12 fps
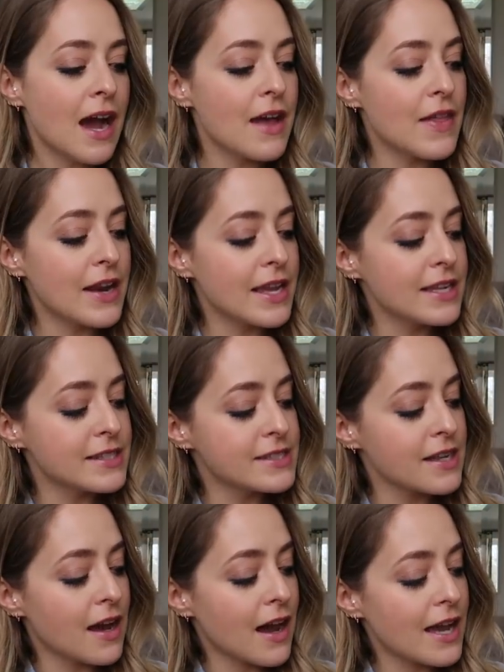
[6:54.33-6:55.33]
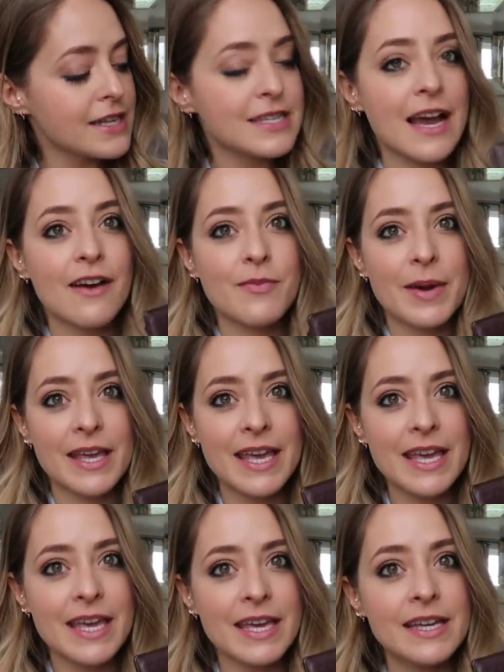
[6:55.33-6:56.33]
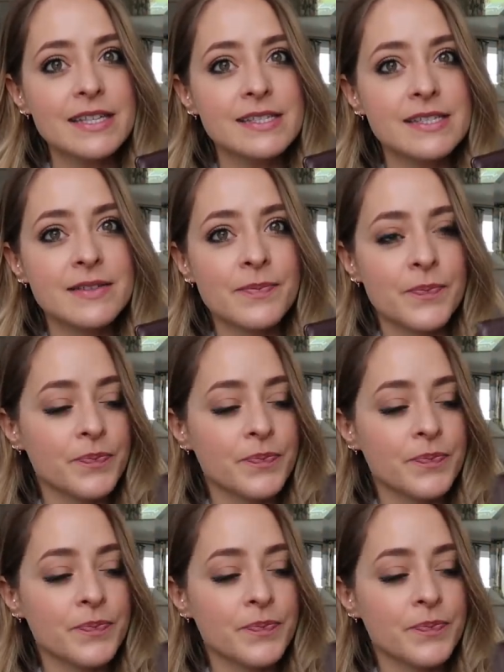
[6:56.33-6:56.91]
And then inside I have my keys,